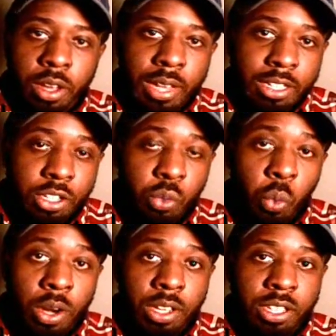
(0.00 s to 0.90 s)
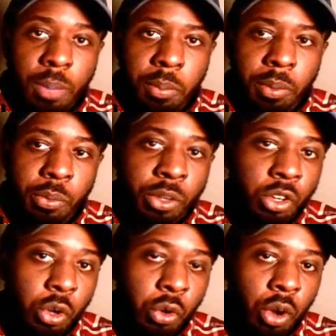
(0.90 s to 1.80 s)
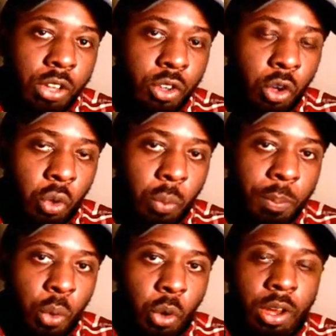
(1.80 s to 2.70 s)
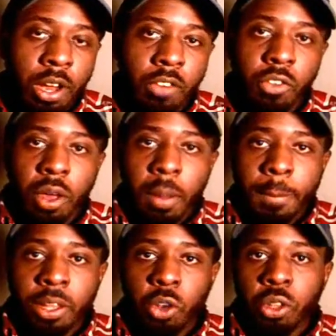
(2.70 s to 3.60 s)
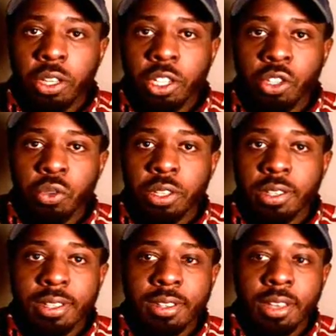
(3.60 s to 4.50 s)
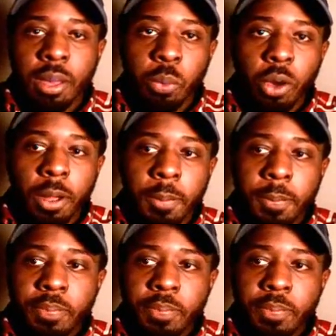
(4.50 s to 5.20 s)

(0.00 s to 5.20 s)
That's just one example, but we can go across the whole board of political issues, and it's the same way.